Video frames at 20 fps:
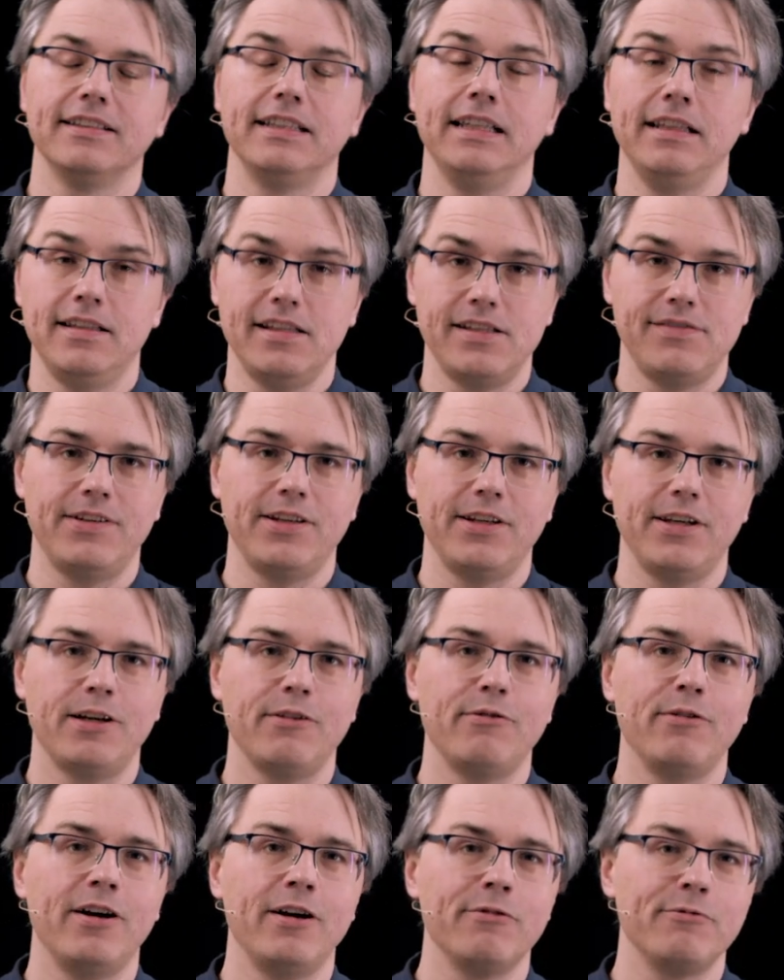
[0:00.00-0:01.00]
In this
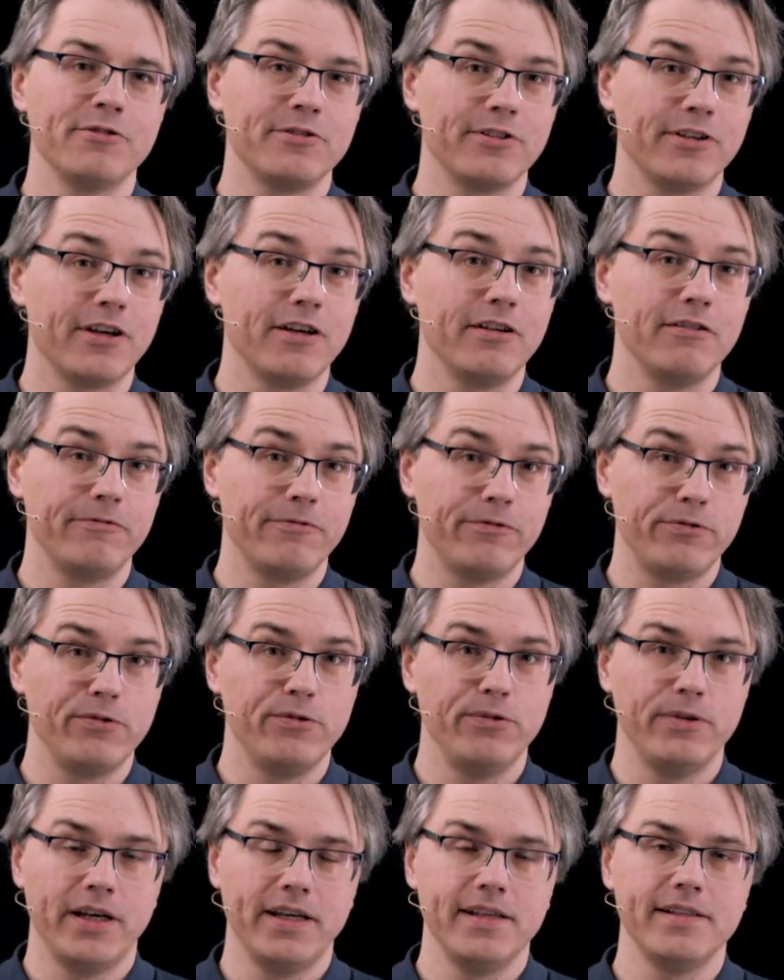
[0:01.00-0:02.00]
video, I want to go
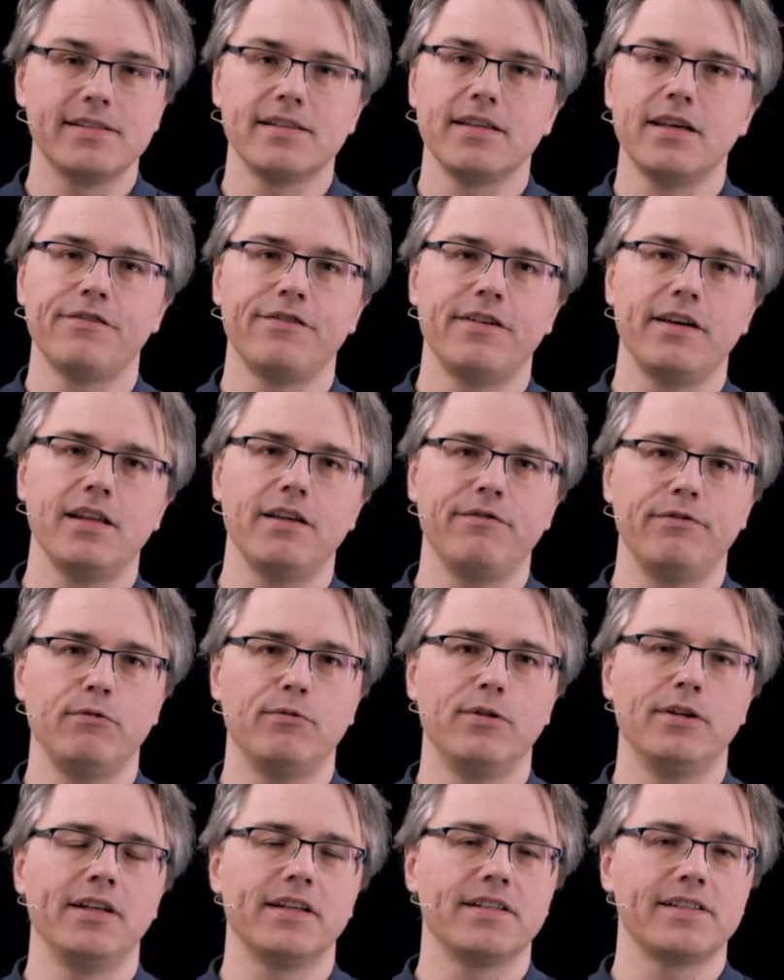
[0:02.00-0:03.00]
through a CFA Level
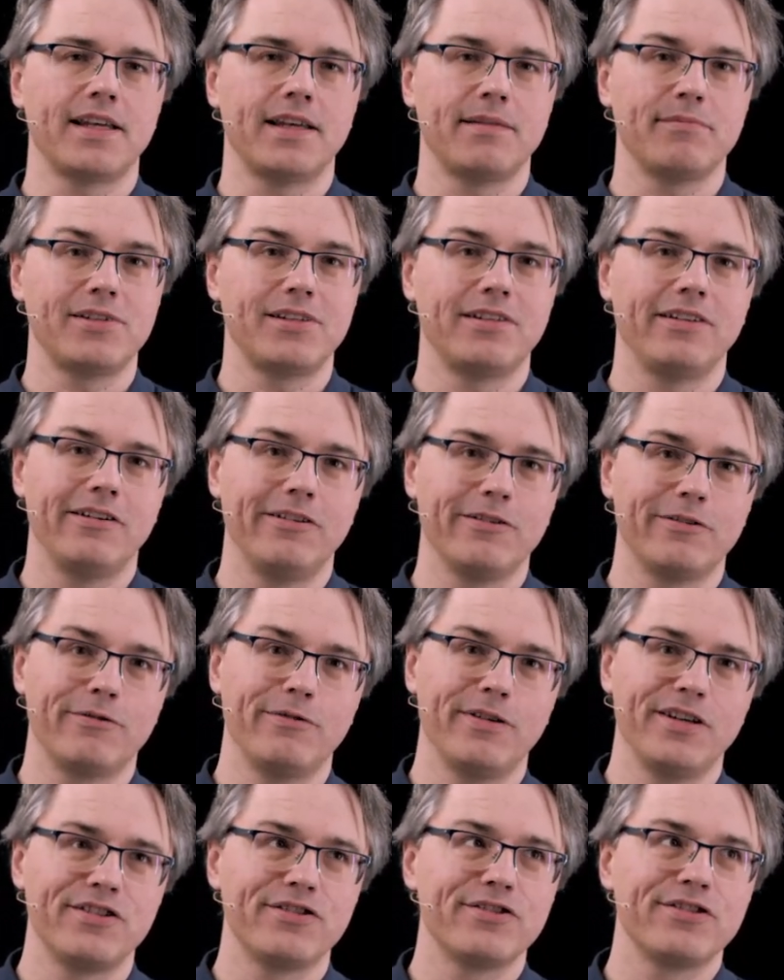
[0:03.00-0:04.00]
1 exam style
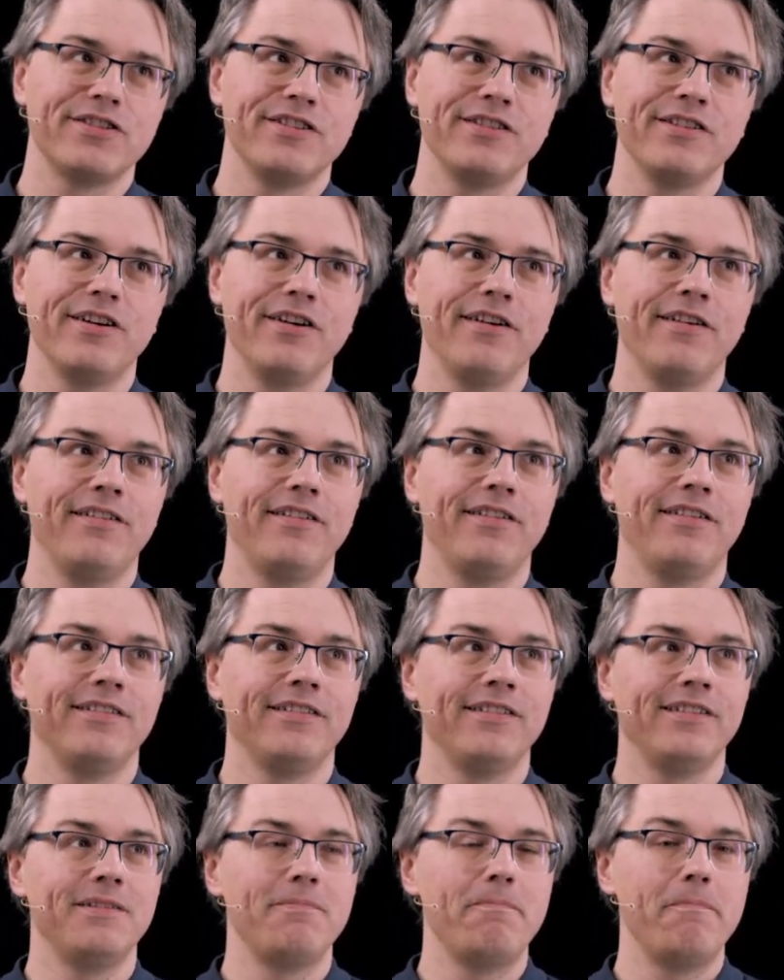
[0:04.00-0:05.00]
question
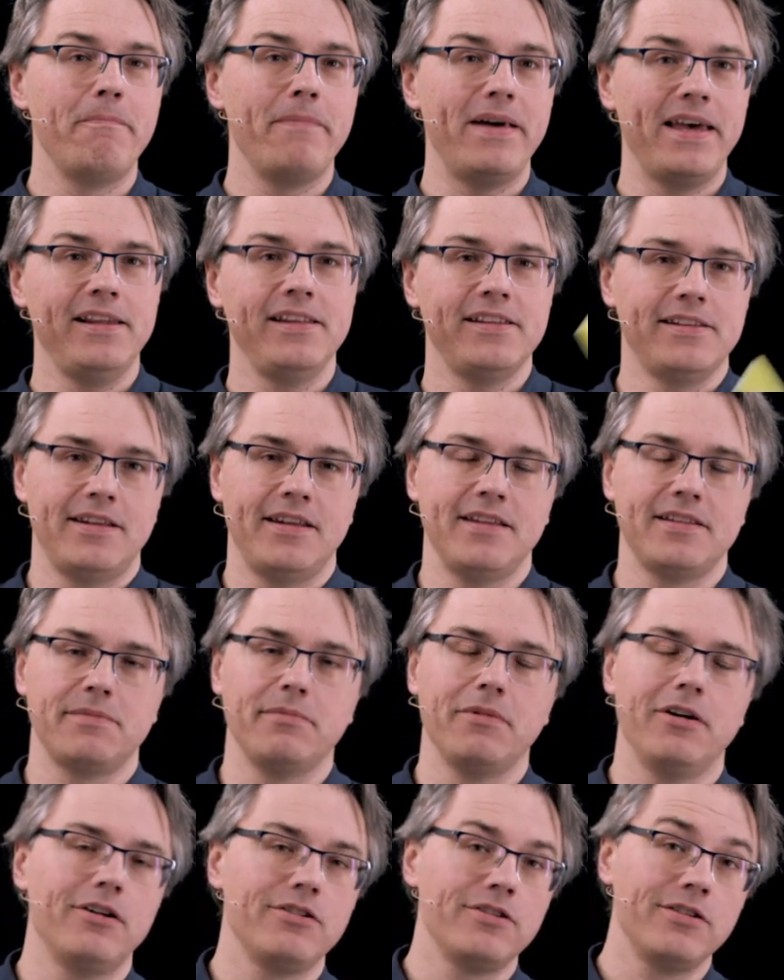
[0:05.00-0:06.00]
on the maintenance
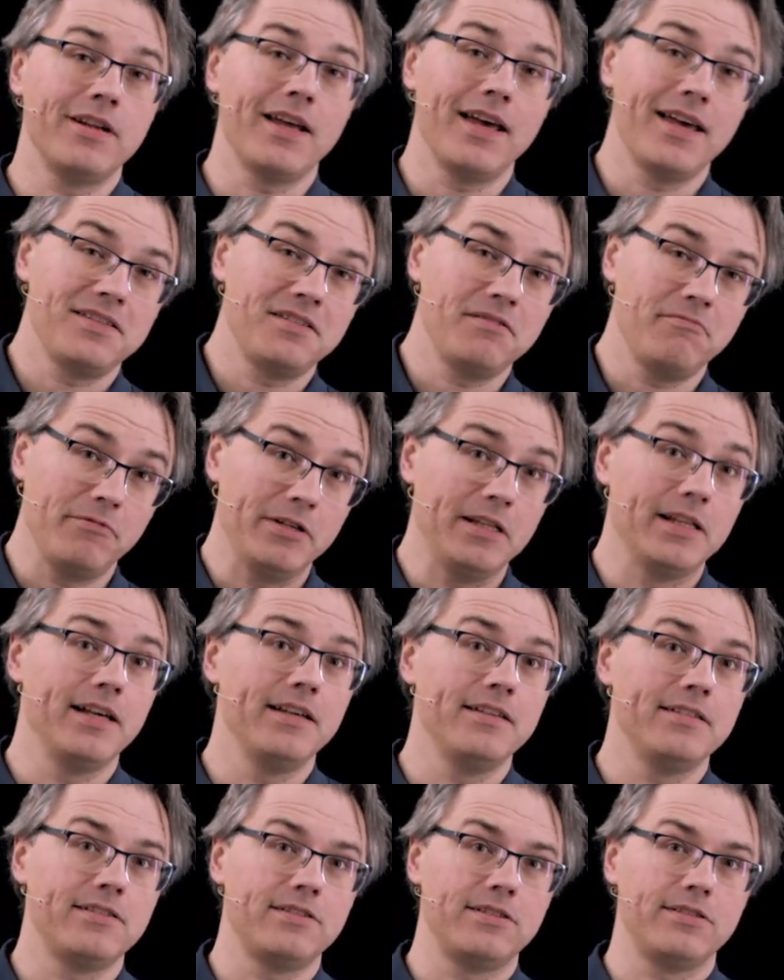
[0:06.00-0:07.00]
margin as it
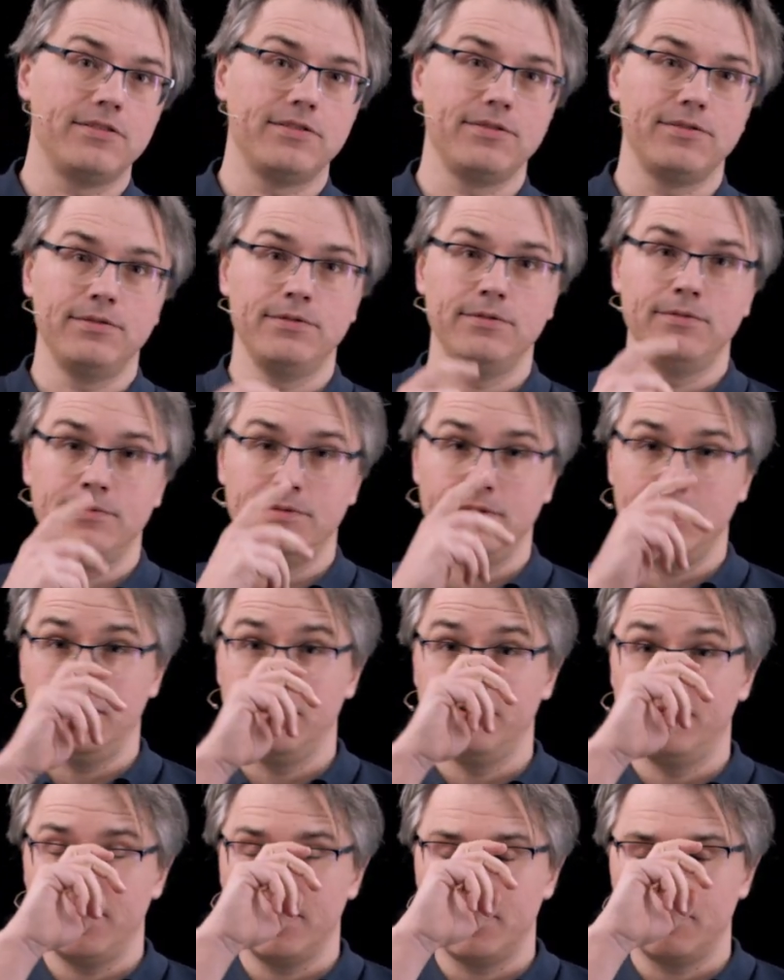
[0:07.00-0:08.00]
relates to
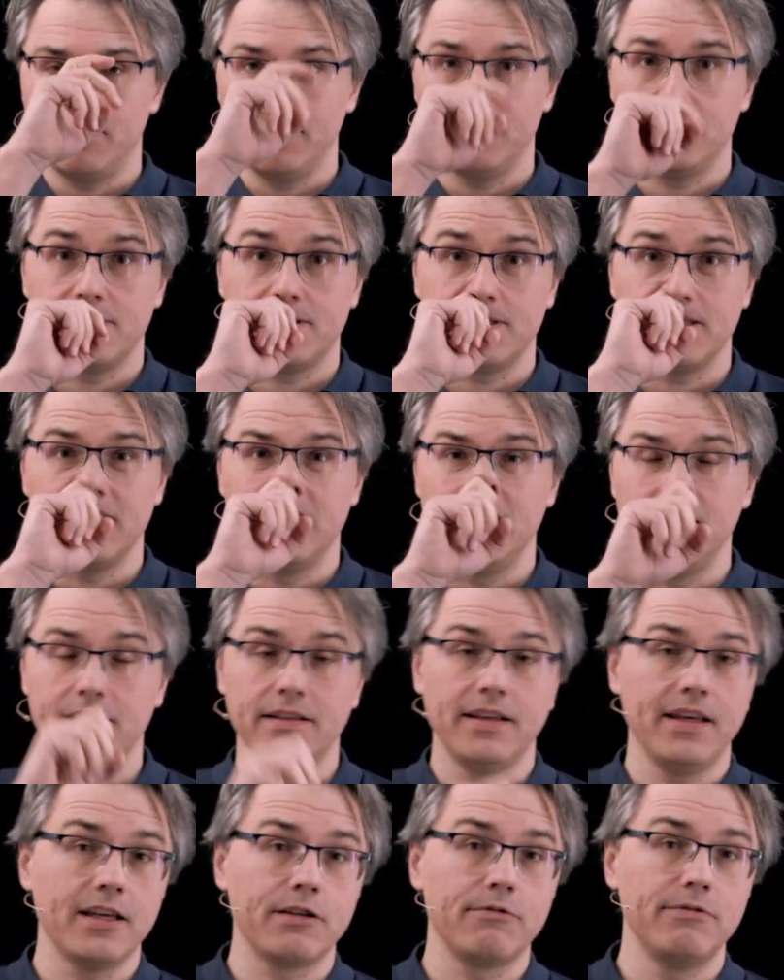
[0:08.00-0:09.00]
investments
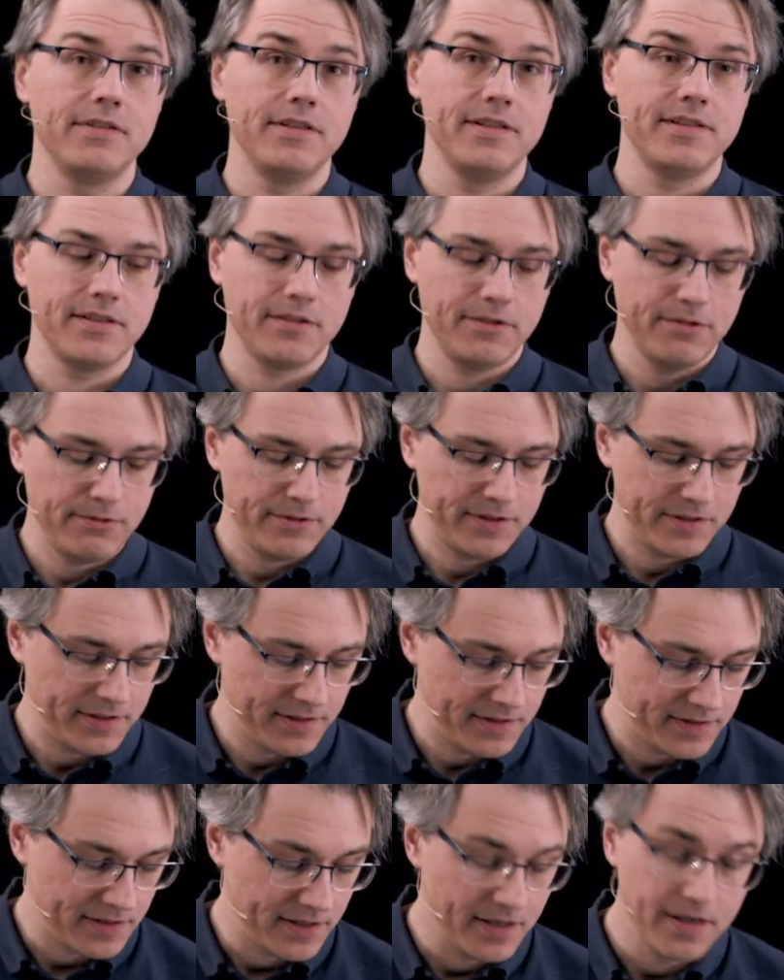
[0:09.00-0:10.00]
in equity
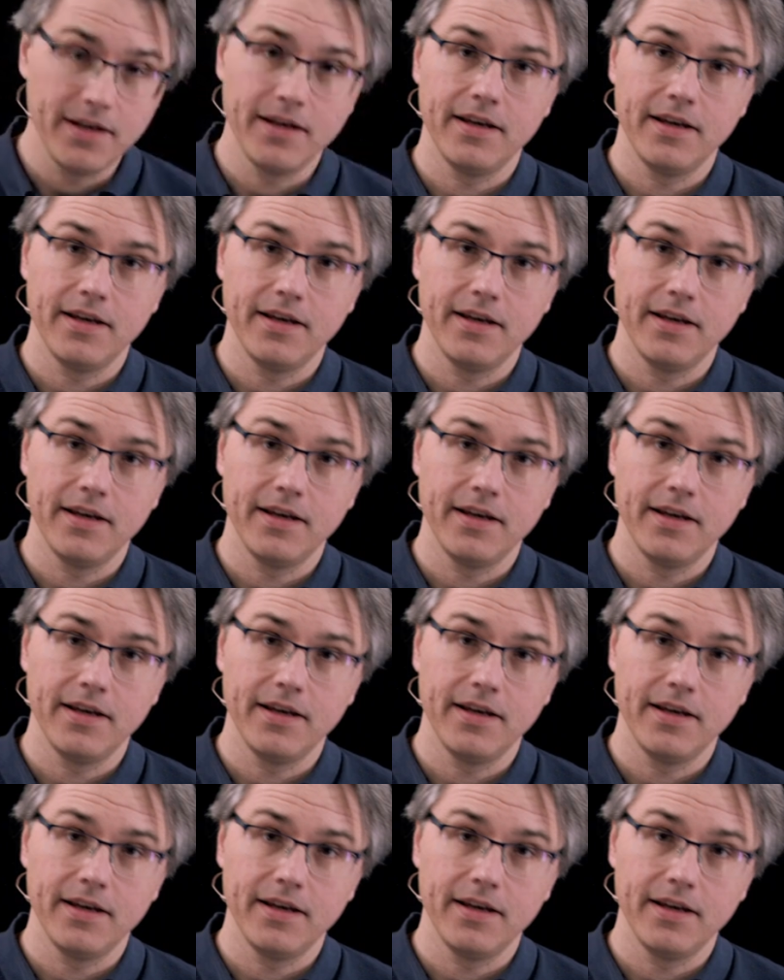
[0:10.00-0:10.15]
securities,